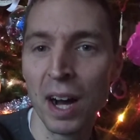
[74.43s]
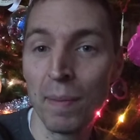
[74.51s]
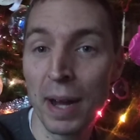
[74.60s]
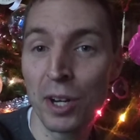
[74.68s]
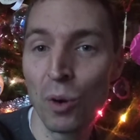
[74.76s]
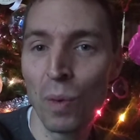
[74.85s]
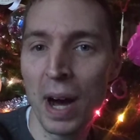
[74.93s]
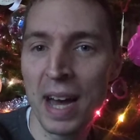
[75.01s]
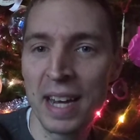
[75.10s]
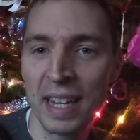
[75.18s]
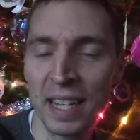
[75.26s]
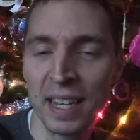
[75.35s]
I don't want
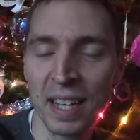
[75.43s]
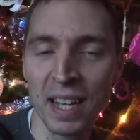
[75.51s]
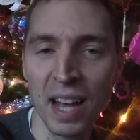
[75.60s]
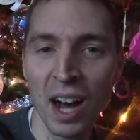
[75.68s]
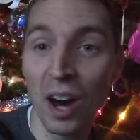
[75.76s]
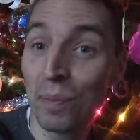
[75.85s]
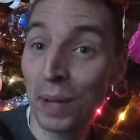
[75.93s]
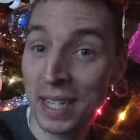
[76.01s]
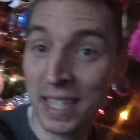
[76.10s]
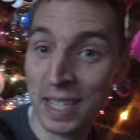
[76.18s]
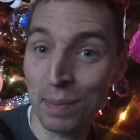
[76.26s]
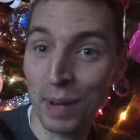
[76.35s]
any
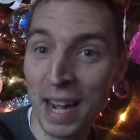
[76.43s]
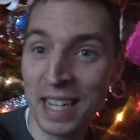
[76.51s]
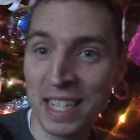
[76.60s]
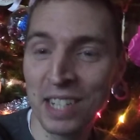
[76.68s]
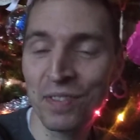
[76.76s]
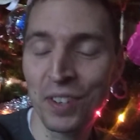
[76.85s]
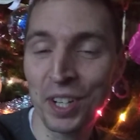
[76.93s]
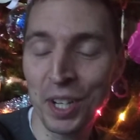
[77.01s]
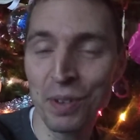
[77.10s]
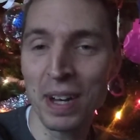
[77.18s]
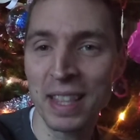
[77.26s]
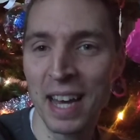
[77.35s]
unpleasant surprises for
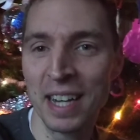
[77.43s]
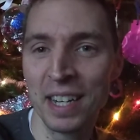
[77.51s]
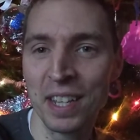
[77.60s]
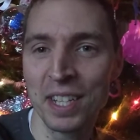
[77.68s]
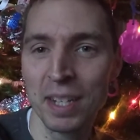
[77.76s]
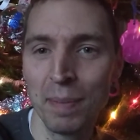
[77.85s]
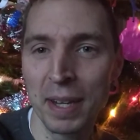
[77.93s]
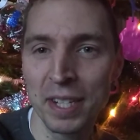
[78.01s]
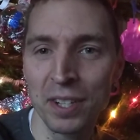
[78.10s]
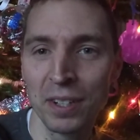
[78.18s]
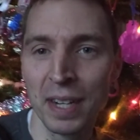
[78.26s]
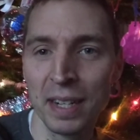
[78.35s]
you at the end of the
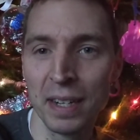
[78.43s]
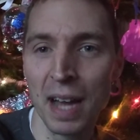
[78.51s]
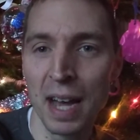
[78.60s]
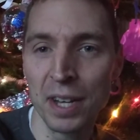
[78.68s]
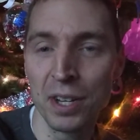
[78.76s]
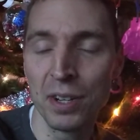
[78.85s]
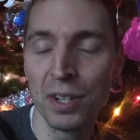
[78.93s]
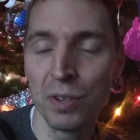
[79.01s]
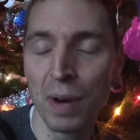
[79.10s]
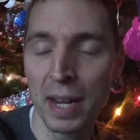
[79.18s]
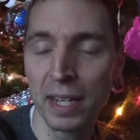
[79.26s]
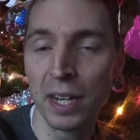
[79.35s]
semester, and I do
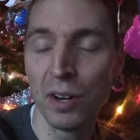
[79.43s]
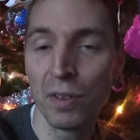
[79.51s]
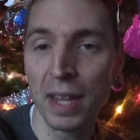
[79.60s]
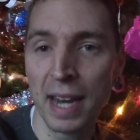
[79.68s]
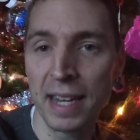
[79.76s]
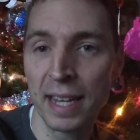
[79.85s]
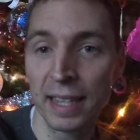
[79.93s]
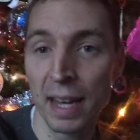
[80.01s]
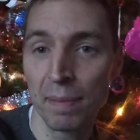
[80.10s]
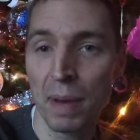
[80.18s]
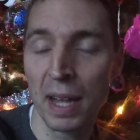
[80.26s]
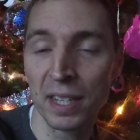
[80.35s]
want you to know that I take
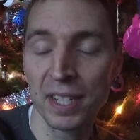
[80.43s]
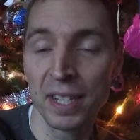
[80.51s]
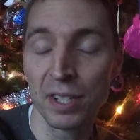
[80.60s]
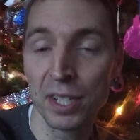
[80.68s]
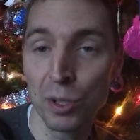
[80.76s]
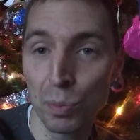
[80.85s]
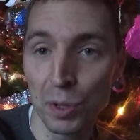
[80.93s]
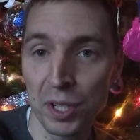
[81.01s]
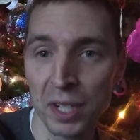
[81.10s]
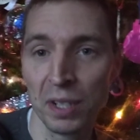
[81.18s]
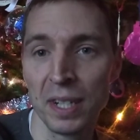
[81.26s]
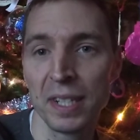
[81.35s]
that policy super
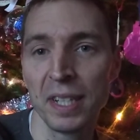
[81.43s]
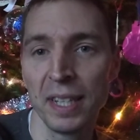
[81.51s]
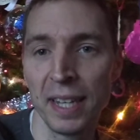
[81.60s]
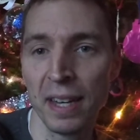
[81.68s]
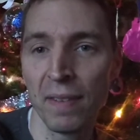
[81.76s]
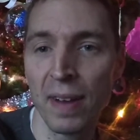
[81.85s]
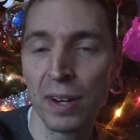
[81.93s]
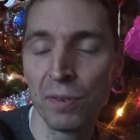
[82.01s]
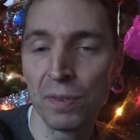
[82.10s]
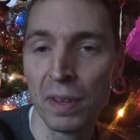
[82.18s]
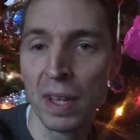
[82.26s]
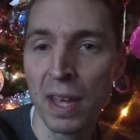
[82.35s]
seriously. And if
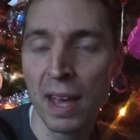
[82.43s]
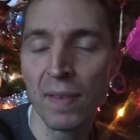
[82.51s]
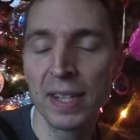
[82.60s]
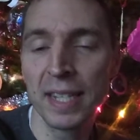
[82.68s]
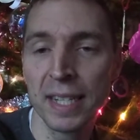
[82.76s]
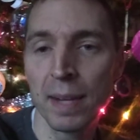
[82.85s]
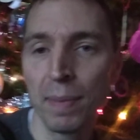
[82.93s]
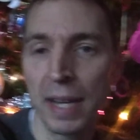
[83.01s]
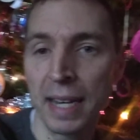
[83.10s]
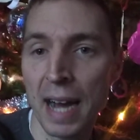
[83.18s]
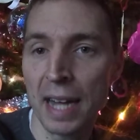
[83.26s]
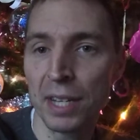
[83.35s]
I see somebody
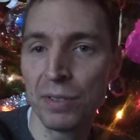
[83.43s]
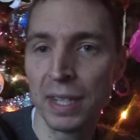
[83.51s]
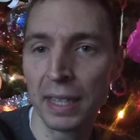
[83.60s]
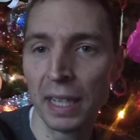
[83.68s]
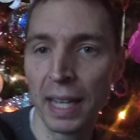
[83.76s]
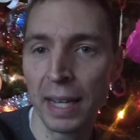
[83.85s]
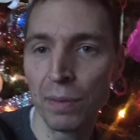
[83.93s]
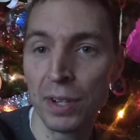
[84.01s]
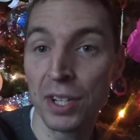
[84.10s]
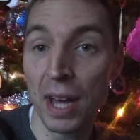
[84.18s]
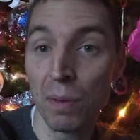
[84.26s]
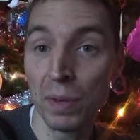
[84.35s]
not using the
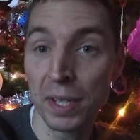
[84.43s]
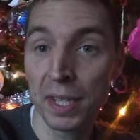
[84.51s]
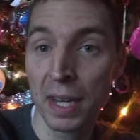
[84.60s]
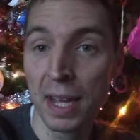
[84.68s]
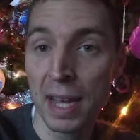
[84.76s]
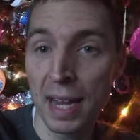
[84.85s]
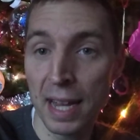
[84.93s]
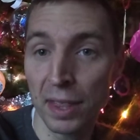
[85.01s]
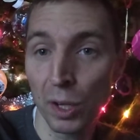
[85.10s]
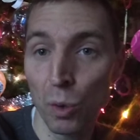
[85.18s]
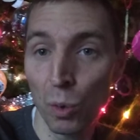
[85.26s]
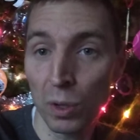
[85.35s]
language that was in the
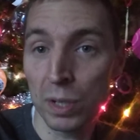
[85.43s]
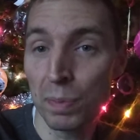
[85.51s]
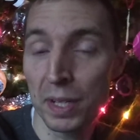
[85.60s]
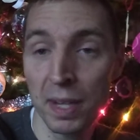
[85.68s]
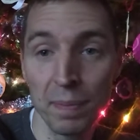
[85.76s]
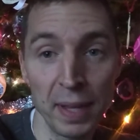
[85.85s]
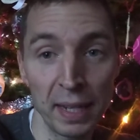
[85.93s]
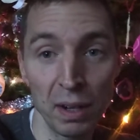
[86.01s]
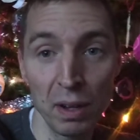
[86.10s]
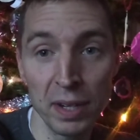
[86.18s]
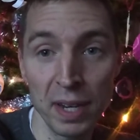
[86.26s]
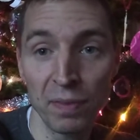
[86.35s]
course but something
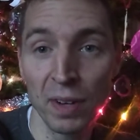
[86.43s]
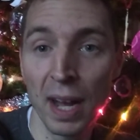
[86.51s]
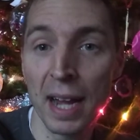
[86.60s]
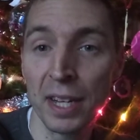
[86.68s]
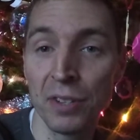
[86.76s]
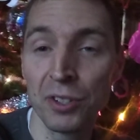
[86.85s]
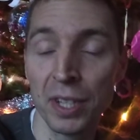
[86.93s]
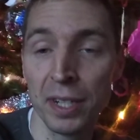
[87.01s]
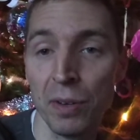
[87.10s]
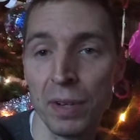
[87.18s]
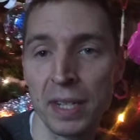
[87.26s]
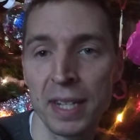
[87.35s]
different, I usually
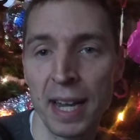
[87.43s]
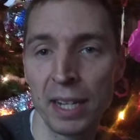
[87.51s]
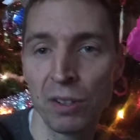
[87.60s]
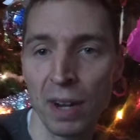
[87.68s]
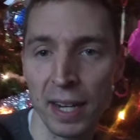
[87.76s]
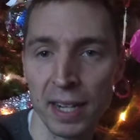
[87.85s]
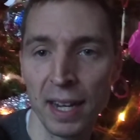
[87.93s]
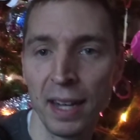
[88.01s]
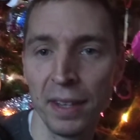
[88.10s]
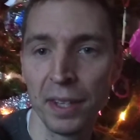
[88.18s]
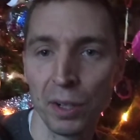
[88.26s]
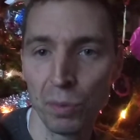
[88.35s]
don't assign credit
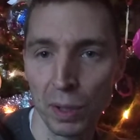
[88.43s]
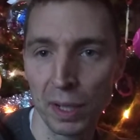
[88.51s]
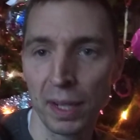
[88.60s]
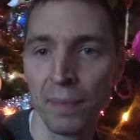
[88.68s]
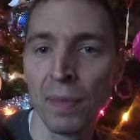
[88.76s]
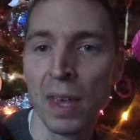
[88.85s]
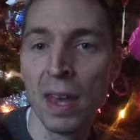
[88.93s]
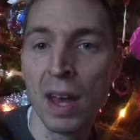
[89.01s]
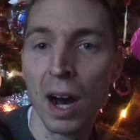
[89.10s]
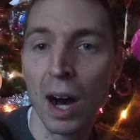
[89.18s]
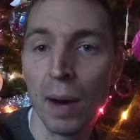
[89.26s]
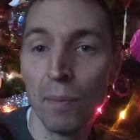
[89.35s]
on their
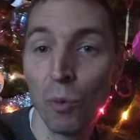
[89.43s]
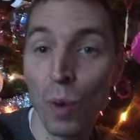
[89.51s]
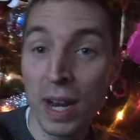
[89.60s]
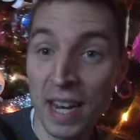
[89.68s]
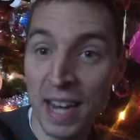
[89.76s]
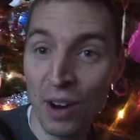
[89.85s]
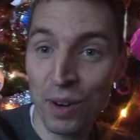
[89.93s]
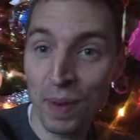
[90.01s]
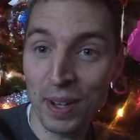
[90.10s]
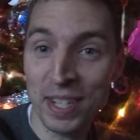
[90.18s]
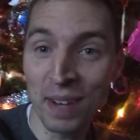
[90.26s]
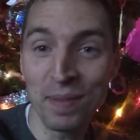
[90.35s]
work. When in doubt
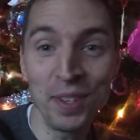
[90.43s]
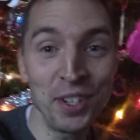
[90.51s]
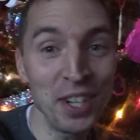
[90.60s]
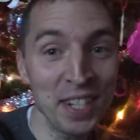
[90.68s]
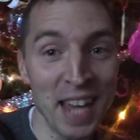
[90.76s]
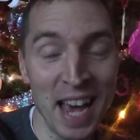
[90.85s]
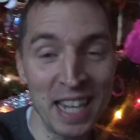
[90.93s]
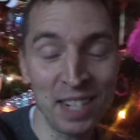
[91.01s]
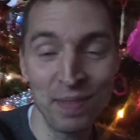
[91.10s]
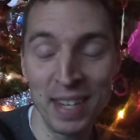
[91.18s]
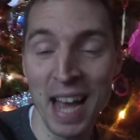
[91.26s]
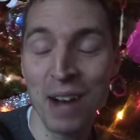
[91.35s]
about something, just ask
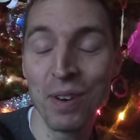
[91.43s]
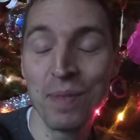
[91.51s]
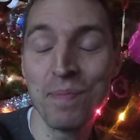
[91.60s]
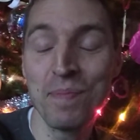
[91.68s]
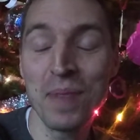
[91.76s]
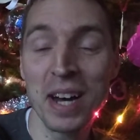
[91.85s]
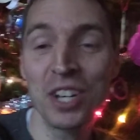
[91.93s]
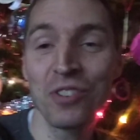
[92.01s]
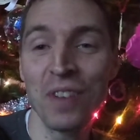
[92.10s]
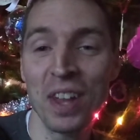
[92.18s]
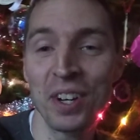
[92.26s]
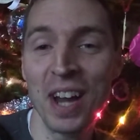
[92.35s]
me. I would much
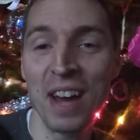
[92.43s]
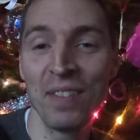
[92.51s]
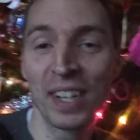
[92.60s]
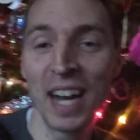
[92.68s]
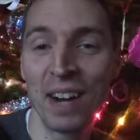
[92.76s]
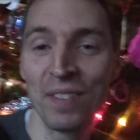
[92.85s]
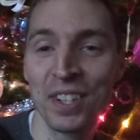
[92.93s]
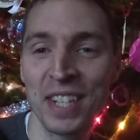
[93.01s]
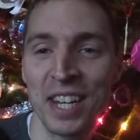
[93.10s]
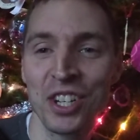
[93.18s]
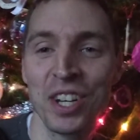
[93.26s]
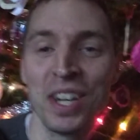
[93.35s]
rather have the
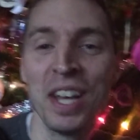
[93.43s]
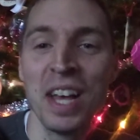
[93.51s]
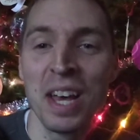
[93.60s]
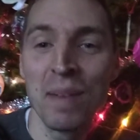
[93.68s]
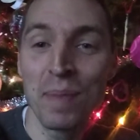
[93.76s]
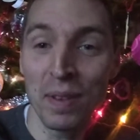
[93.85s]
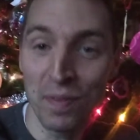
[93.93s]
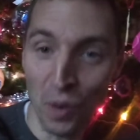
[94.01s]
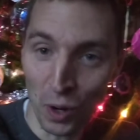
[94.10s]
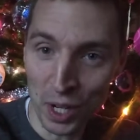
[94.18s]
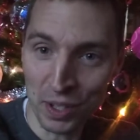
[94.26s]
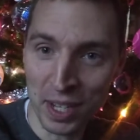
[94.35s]
conversation
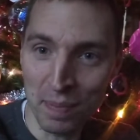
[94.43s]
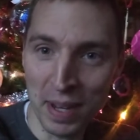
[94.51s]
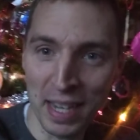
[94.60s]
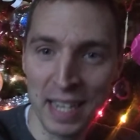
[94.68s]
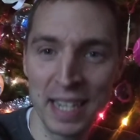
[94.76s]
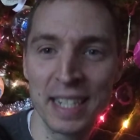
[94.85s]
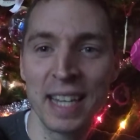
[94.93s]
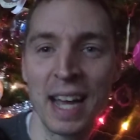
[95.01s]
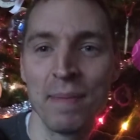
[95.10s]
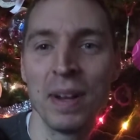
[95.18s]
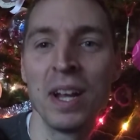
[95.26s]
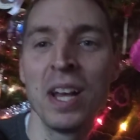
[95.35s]
before you submit the
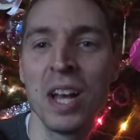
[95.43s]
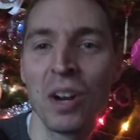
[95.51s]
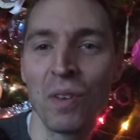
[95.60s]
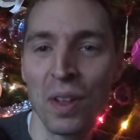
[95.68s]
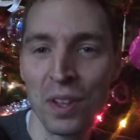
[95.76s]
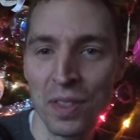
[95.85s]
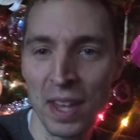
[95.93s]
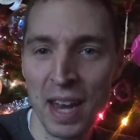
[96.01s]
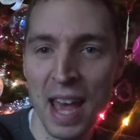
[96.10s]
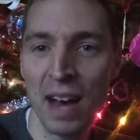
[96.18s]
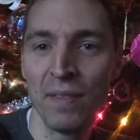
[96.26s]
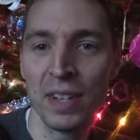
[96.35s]
assignment rather than
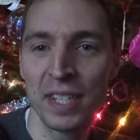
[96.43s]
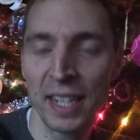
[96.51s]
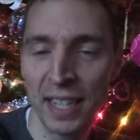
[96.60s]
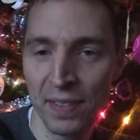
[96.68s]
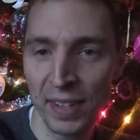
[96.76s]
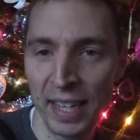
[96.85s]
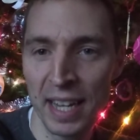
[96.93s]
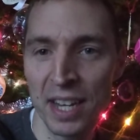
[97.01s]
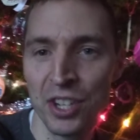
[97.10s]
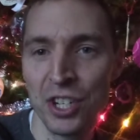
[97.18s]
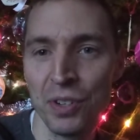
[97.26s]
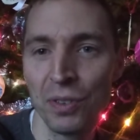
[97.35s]
have a significant
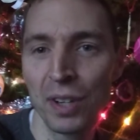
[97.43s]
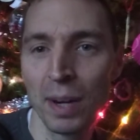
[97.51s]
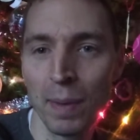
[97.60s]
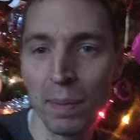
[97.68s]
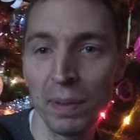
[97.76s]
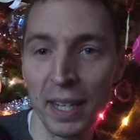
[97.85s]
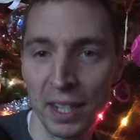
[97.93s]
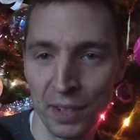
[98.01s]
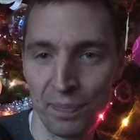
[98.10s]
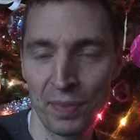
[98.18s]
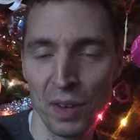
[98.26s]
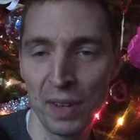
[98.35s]
issue come up later.
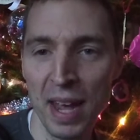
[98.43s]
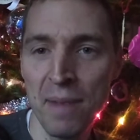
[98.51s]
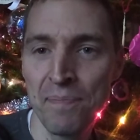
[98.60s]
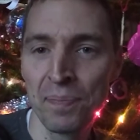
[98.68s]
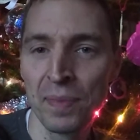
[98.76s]
Okay?